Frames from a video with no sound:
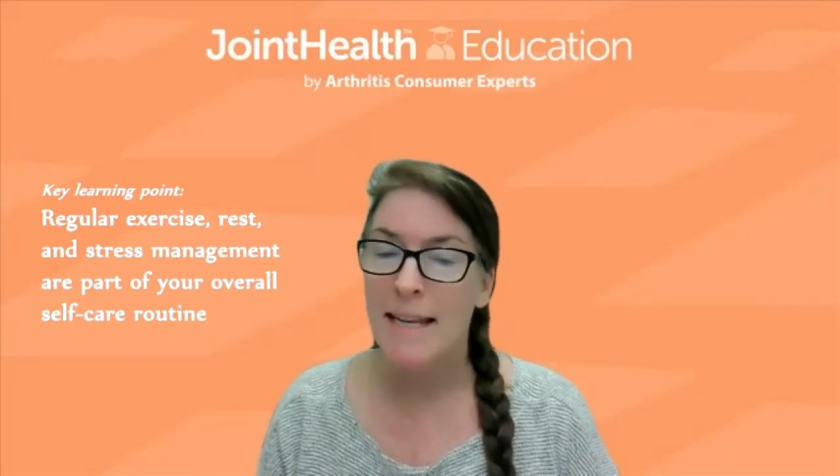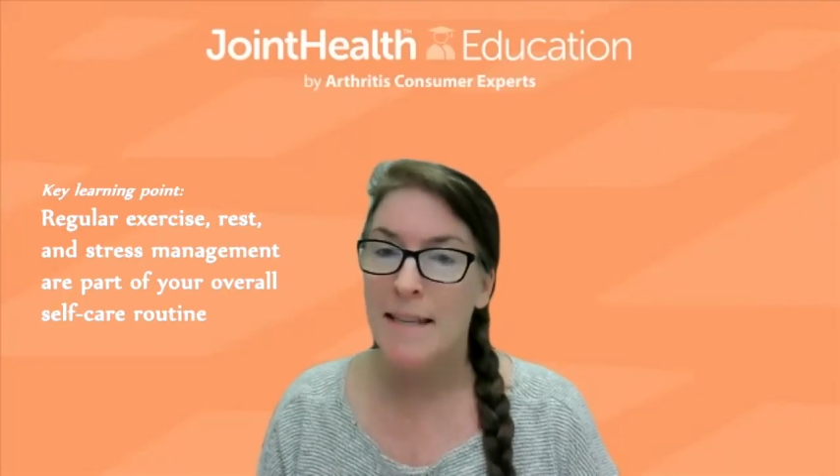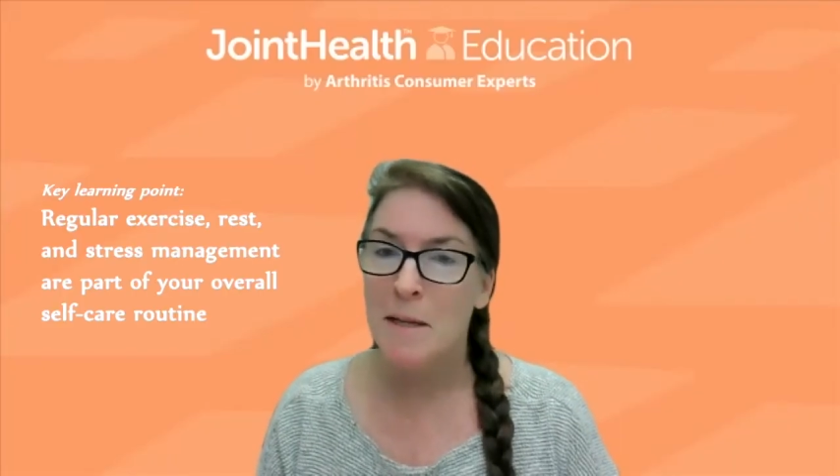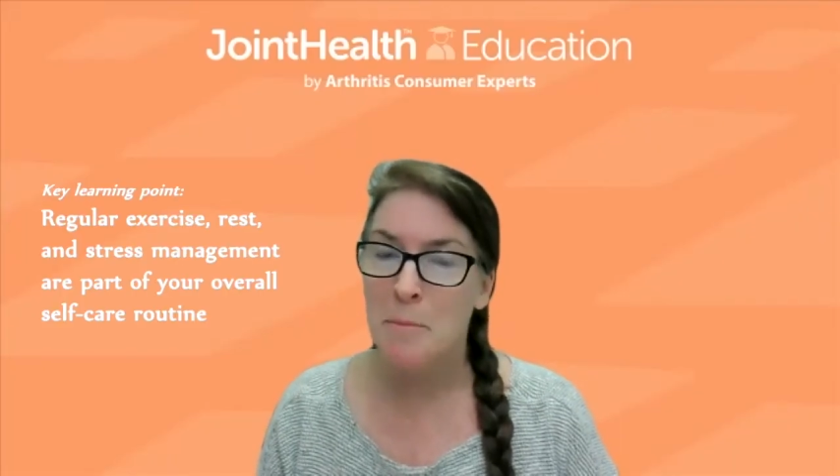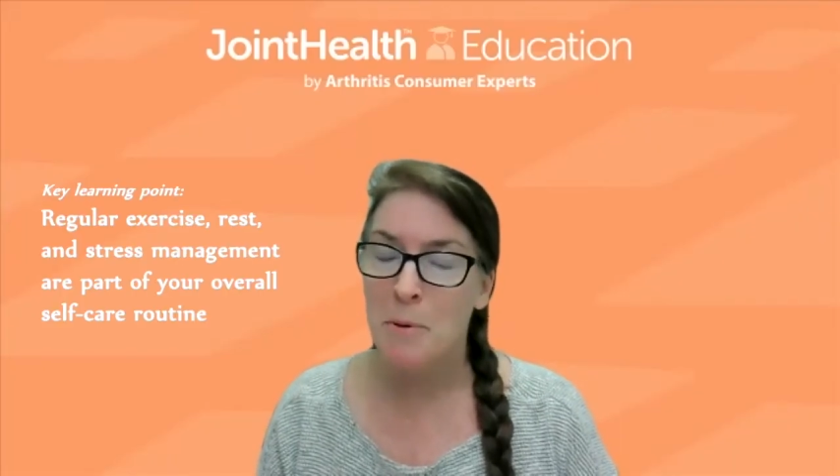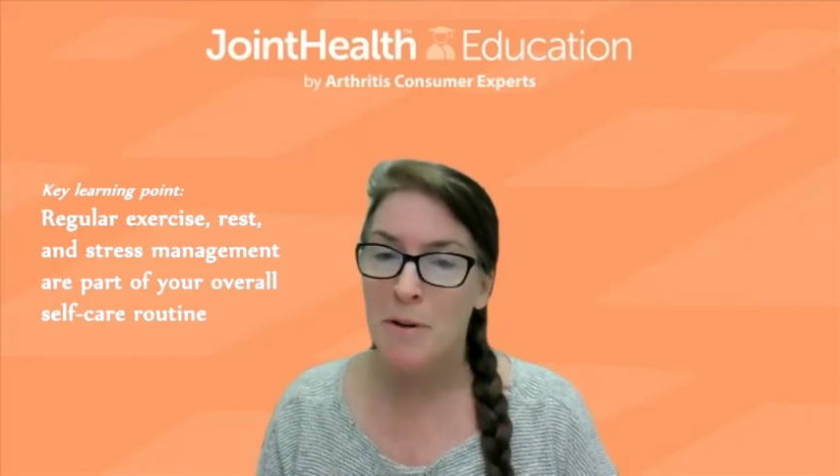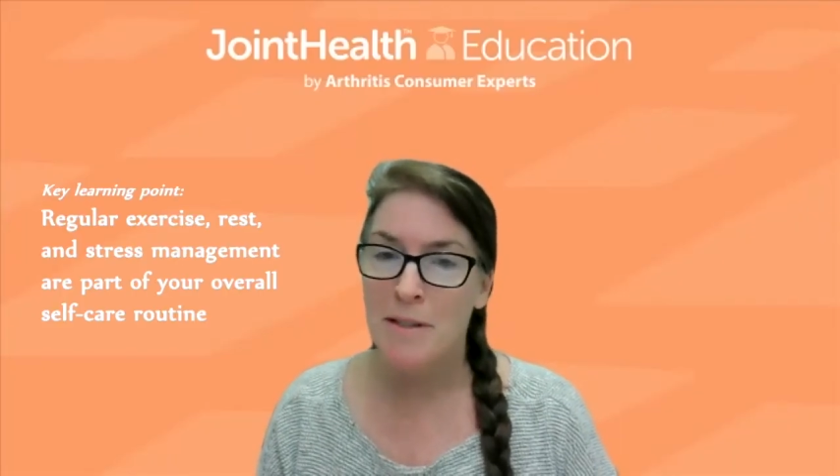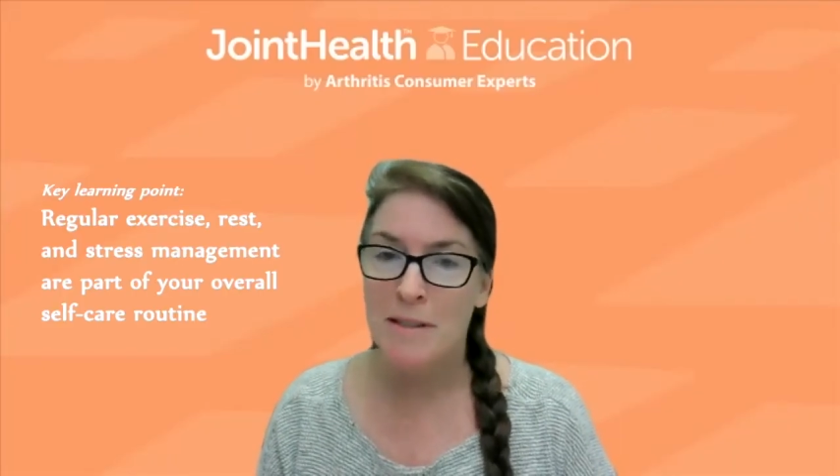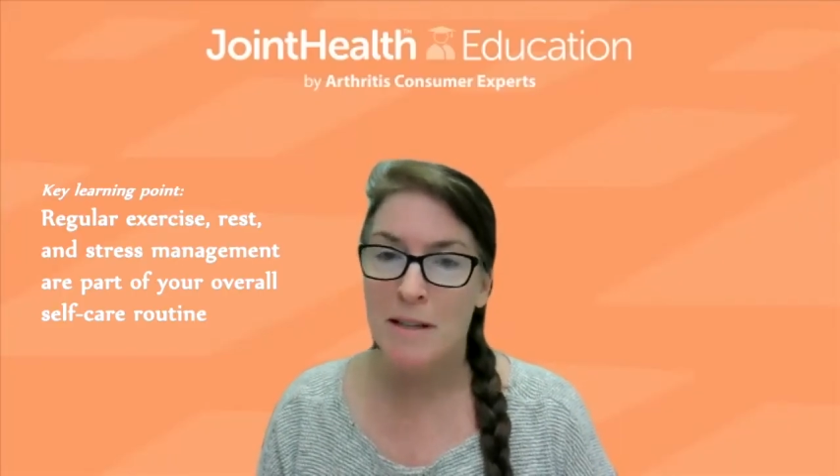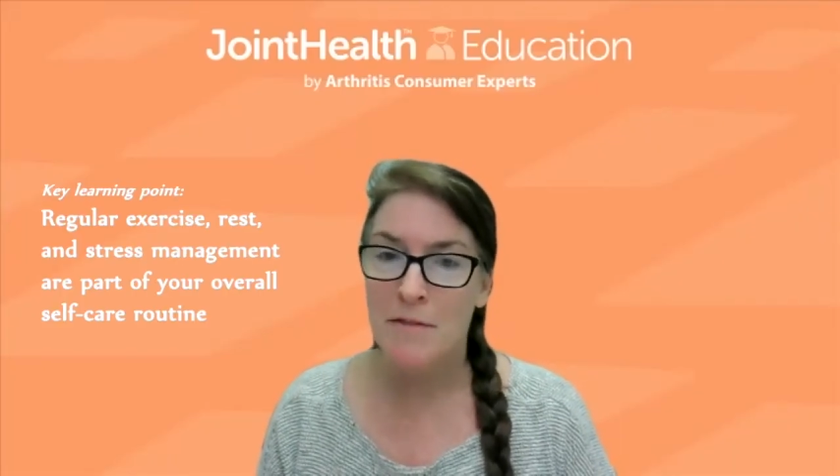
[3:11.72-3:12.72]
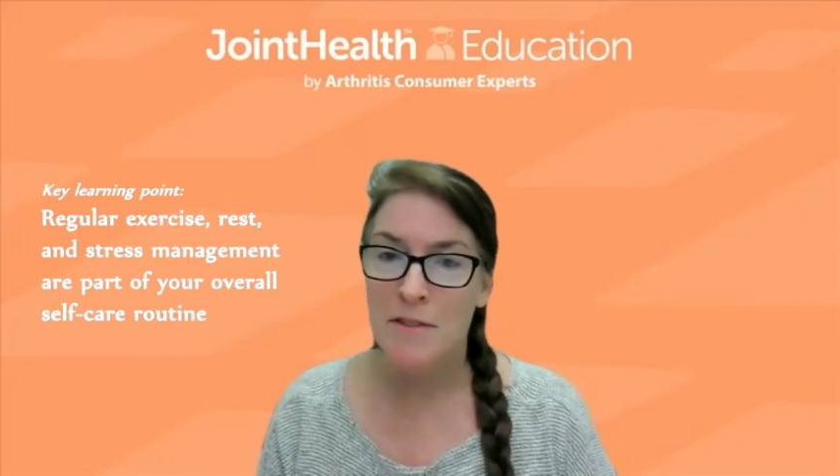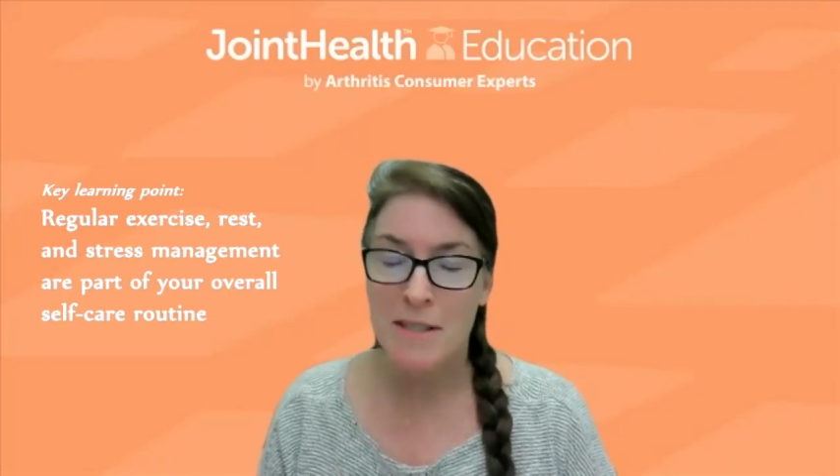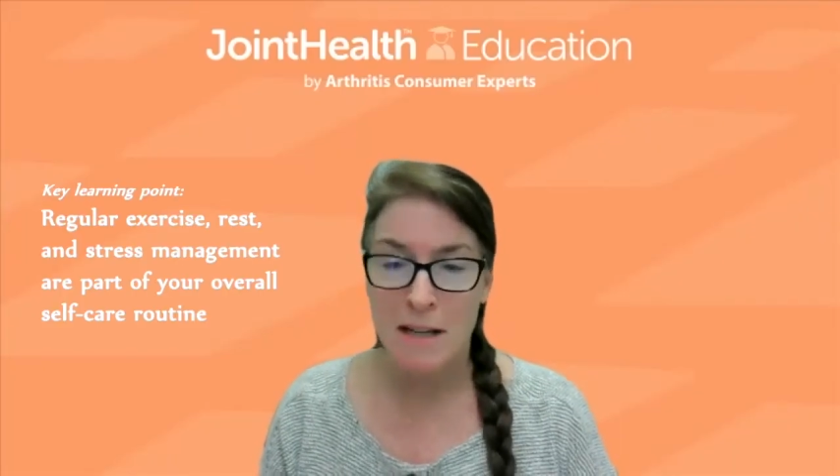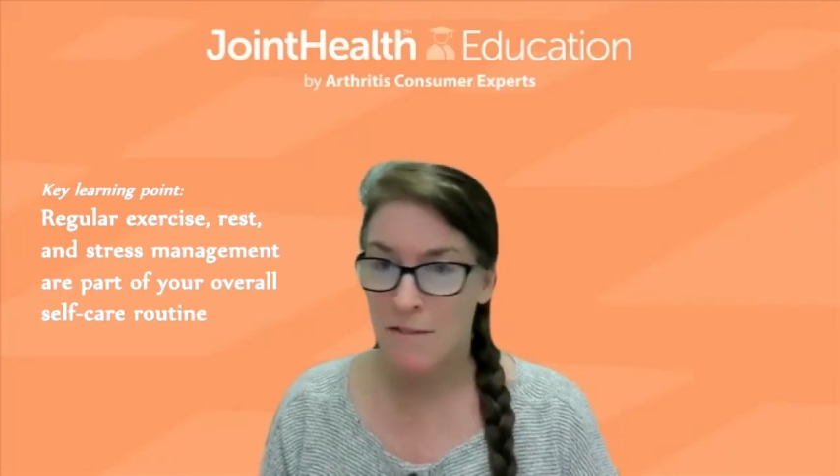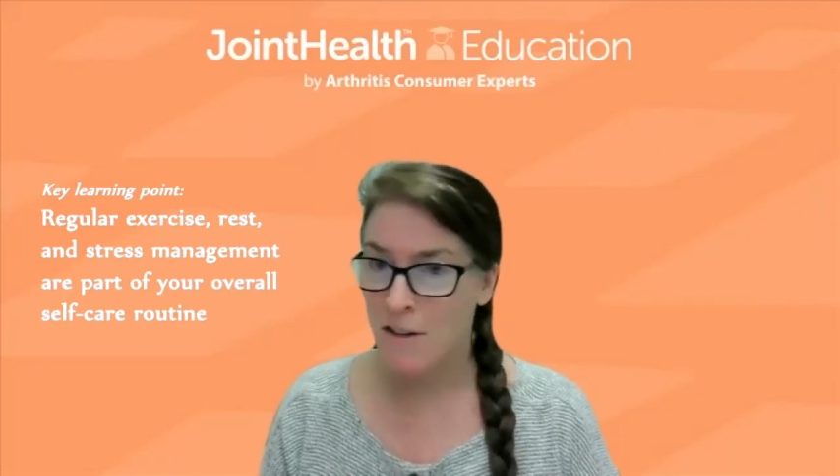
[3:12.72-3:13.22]
The importance of
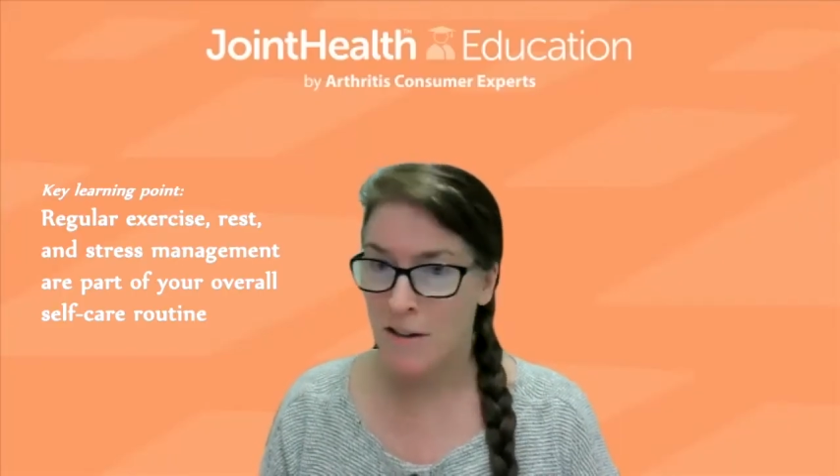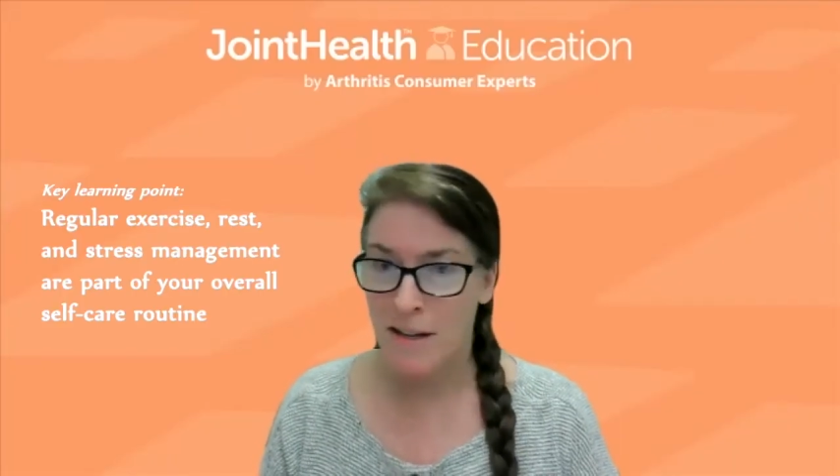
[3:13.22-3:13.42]
self-care